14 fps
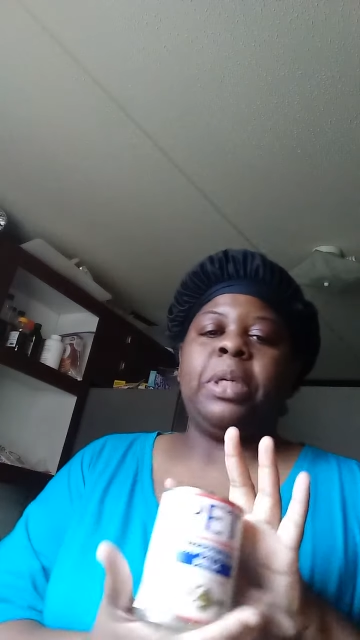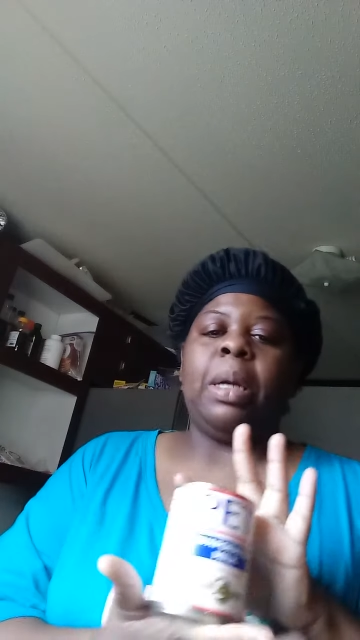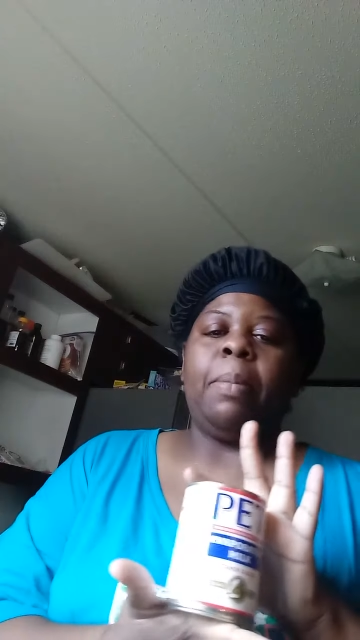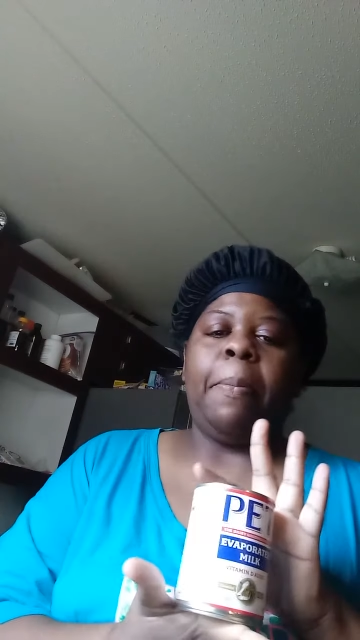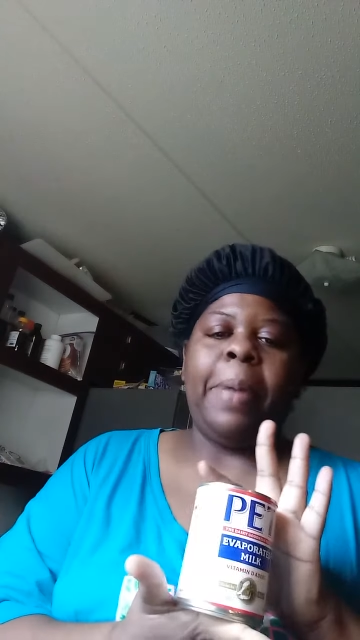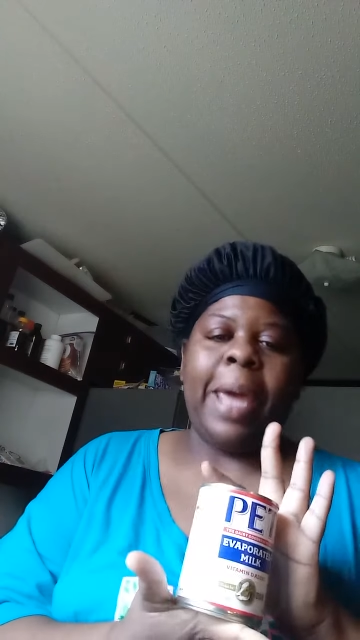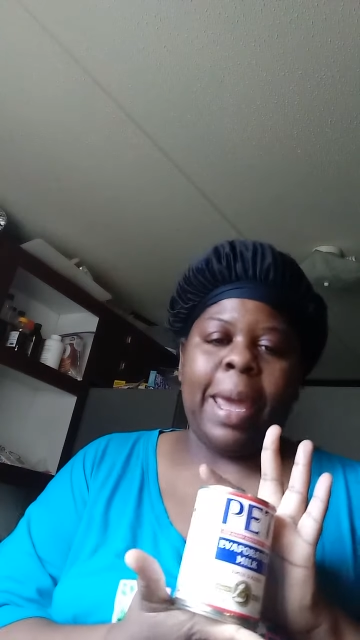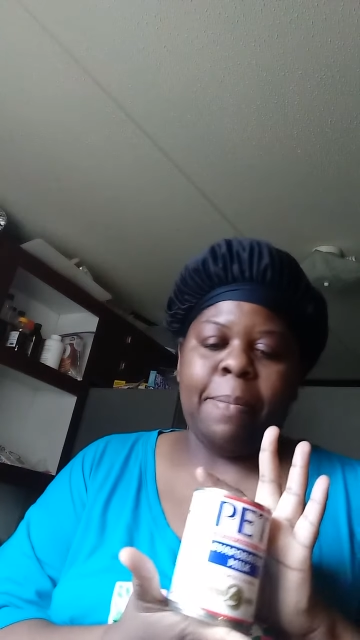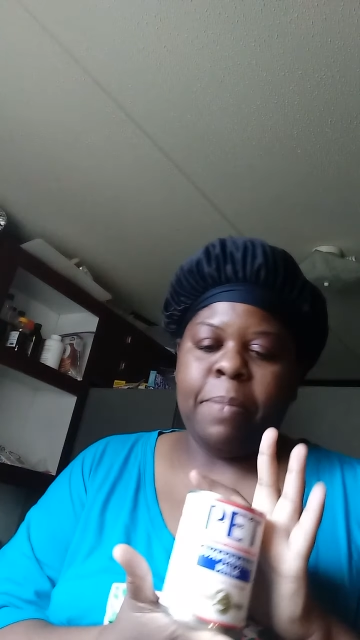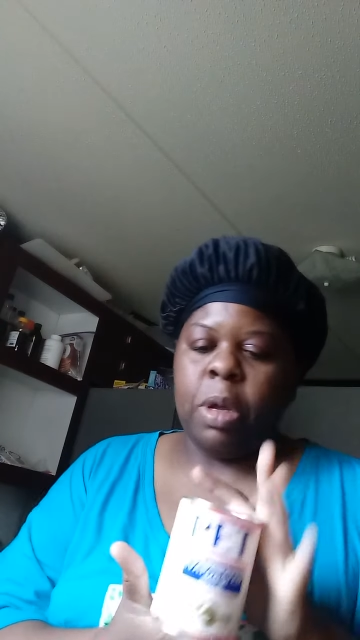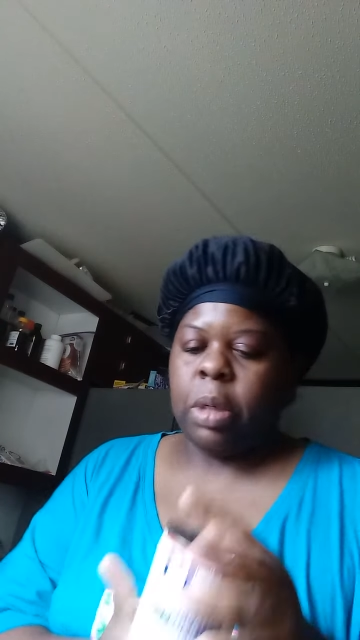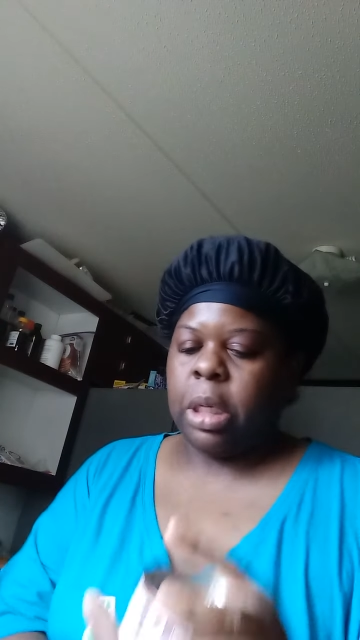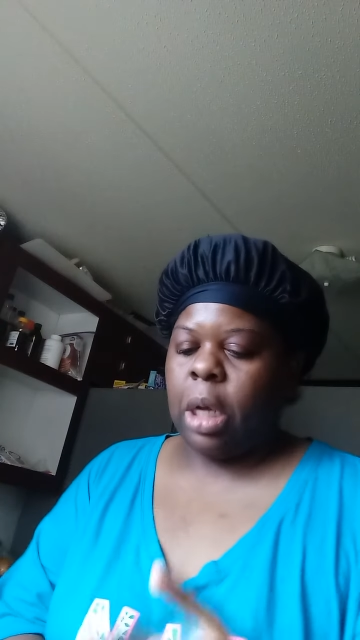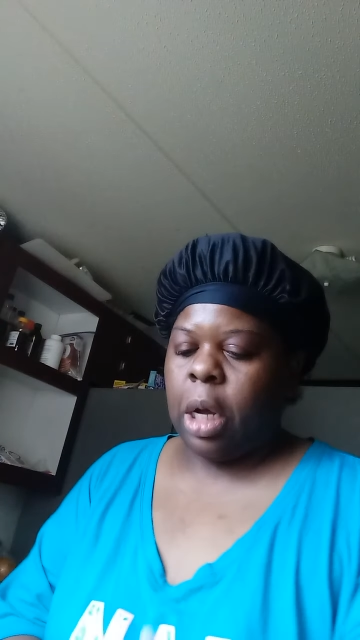up my pet
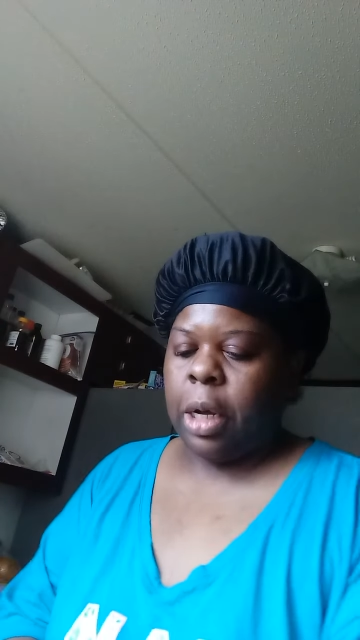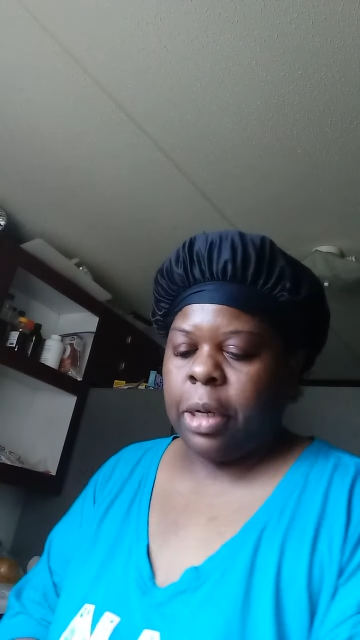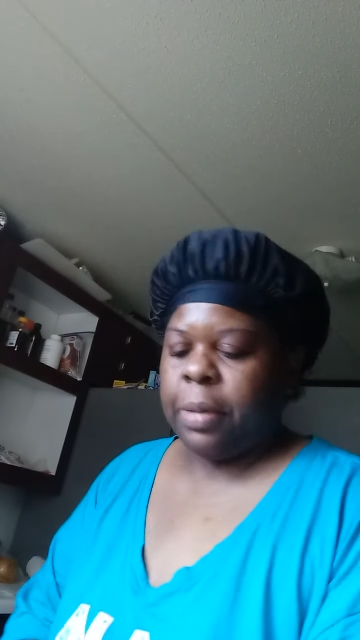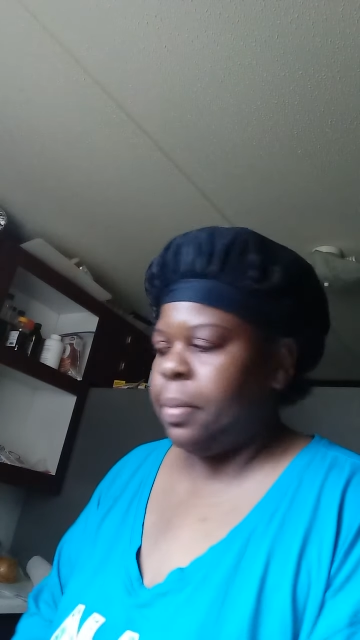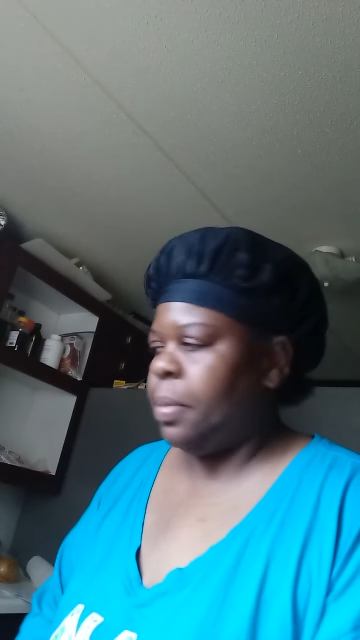milk, y'all.